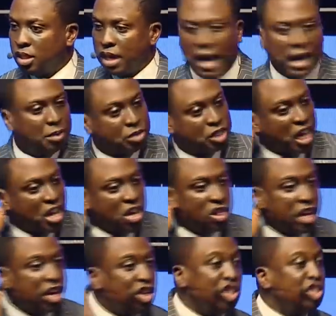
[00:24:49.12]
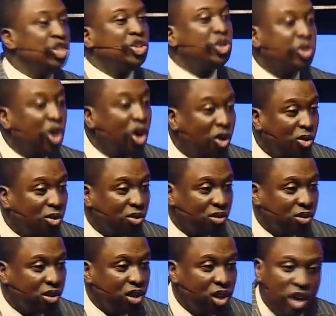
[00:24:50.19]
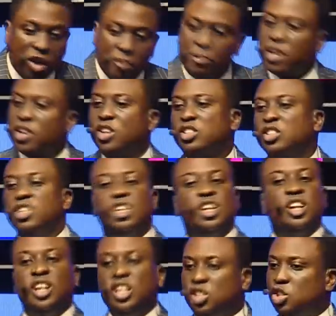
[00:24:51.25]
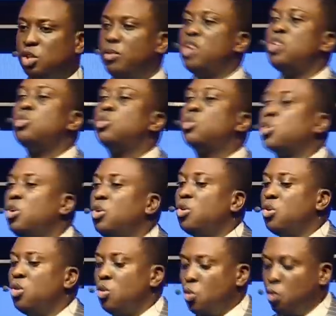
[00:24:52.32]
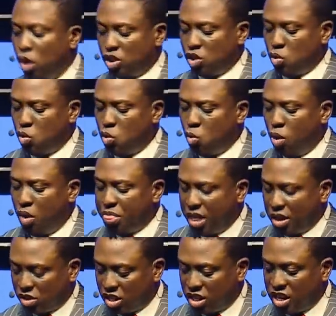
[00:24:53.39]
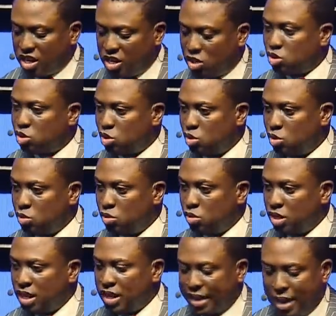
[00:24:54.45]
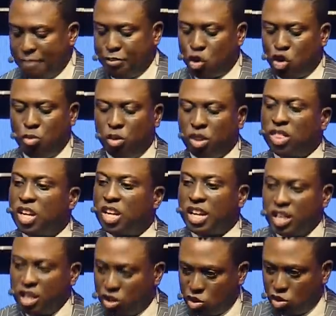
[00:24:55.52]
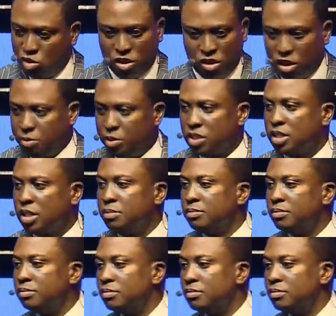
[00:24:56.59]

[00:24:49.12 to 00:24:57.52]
And I'm telling you that you just need to grow. Because, listen to me, when you grow, what one thousand naira is to you can become what ten naira is to you in three months' time.